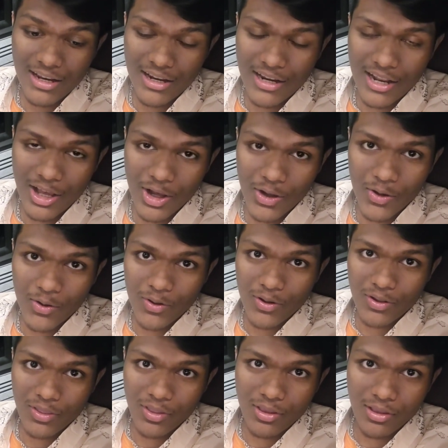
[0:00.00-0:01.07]
Now,
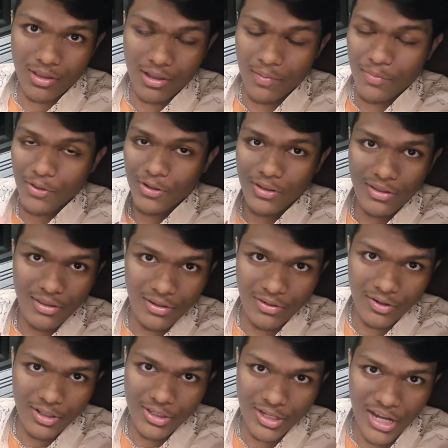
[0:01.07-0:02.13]
I'm not the
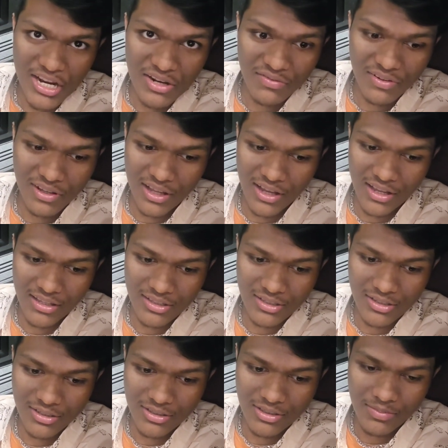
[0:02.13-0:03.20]
rich kind of a guy, it's
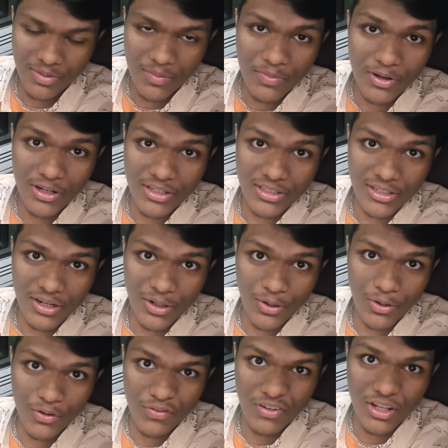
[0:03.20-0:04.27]
just that my parents had a
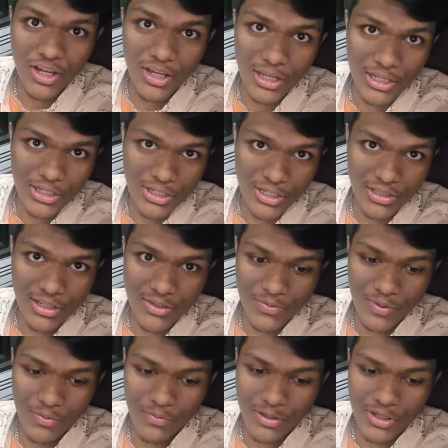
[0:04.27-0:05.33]
lot of luggage and that's
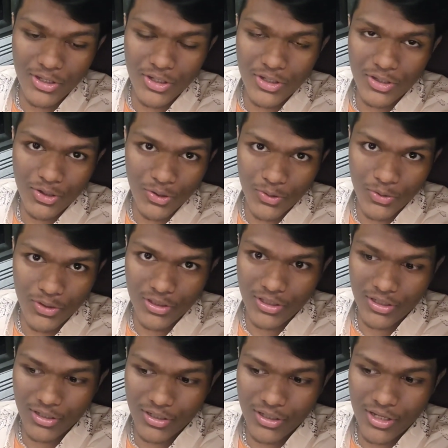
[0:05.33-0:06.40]
why we chose
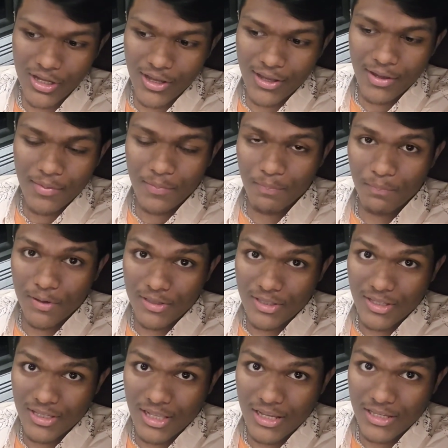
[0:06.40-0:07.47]
the
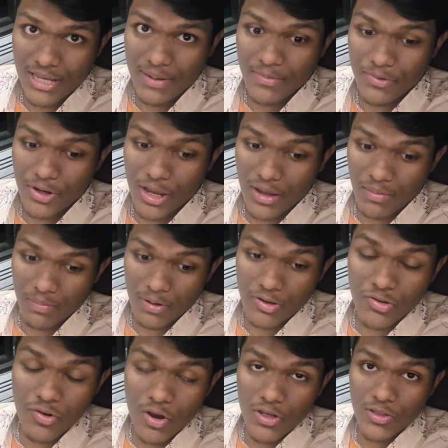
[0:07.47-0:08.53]
business class Amtrak, but
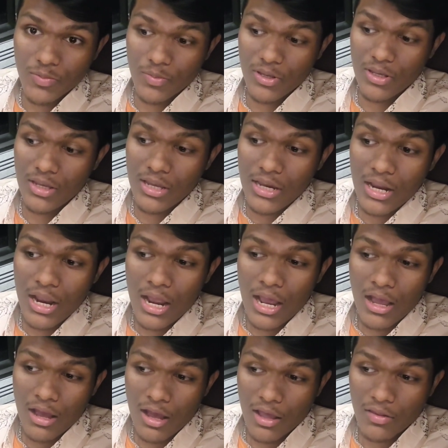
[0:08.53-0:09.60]
trust me,
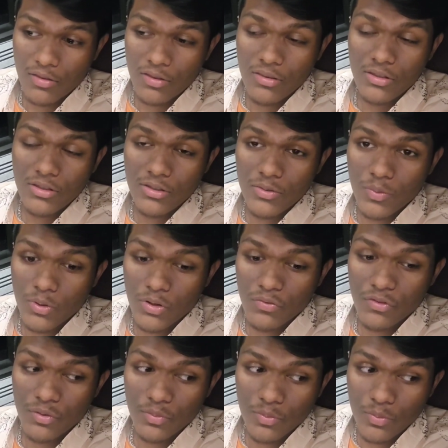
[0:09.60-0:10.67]
I think this is one of
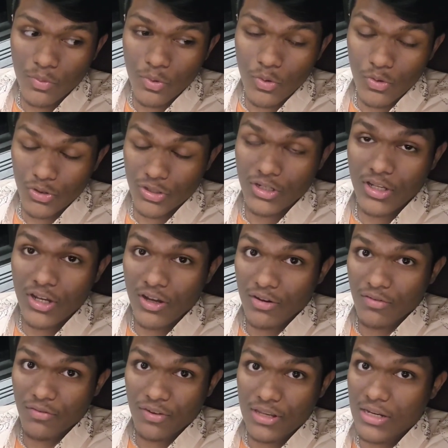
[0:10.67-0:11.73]
the most
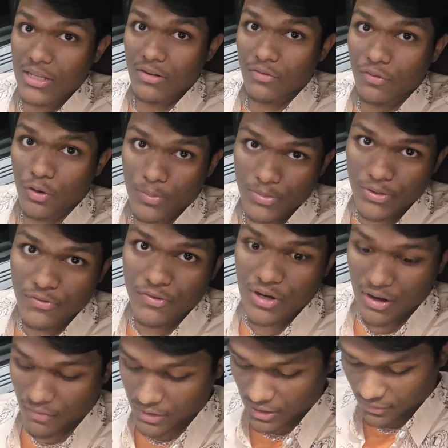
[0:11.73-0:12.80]
convenient forms of
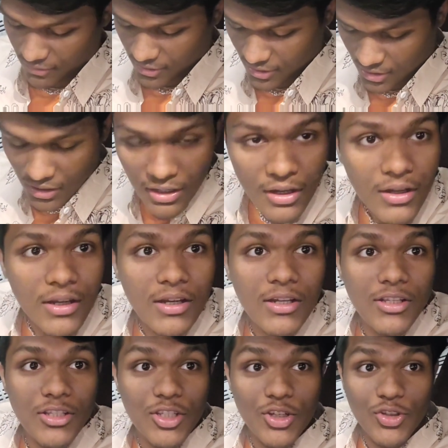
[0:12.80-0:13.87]
travel ever.
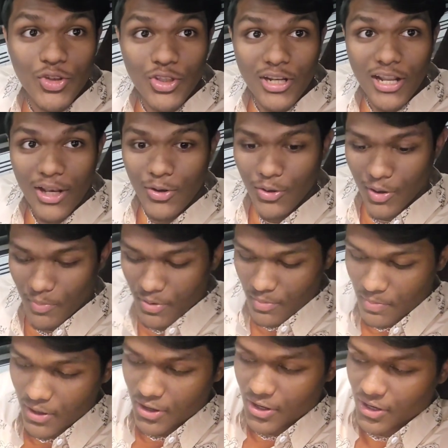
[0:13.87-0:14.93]
Just so that I look a bit
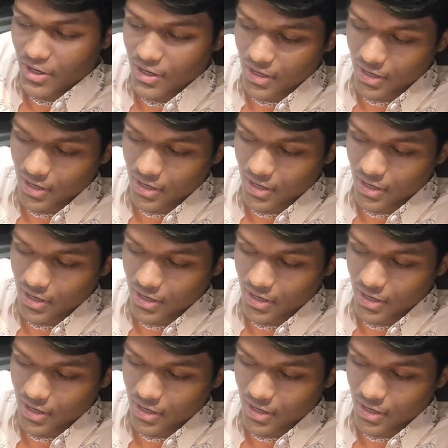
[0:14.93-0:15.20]
better,